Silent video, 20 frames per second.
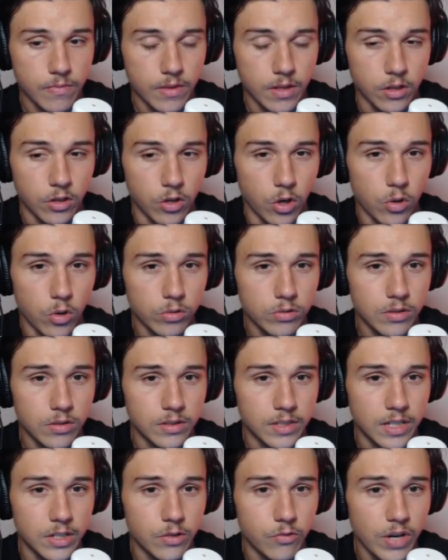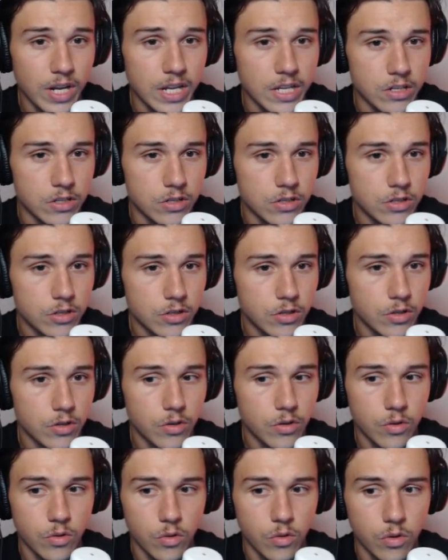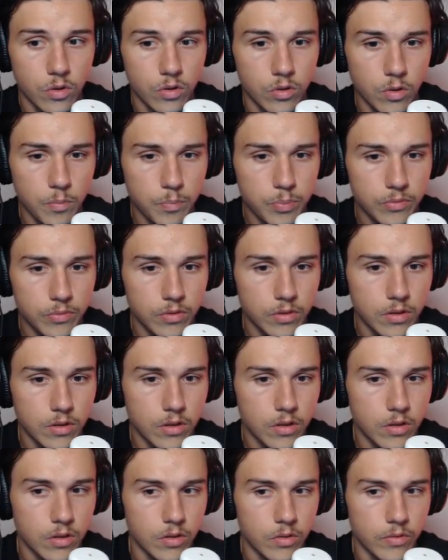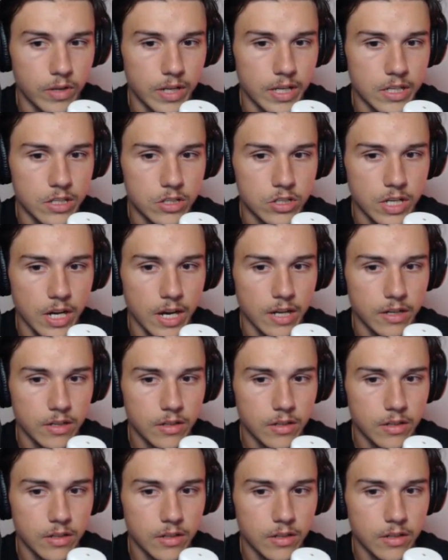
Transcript: Gold did range. Oop, range chat.